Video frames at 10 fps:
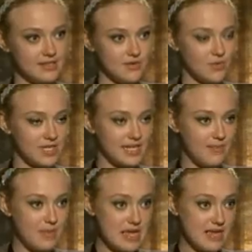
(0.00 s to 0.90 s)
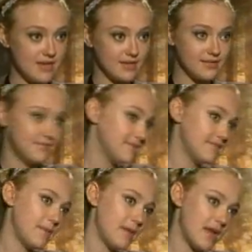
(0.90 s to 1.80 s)
one day be
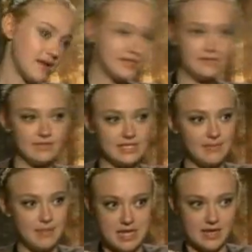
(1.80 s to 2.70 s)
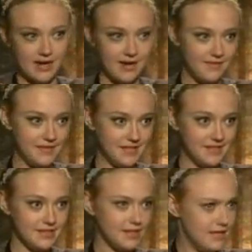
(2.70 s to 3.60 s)
something else, and one day be kind of an
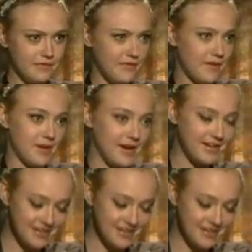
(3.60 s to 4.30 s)
evil vampire.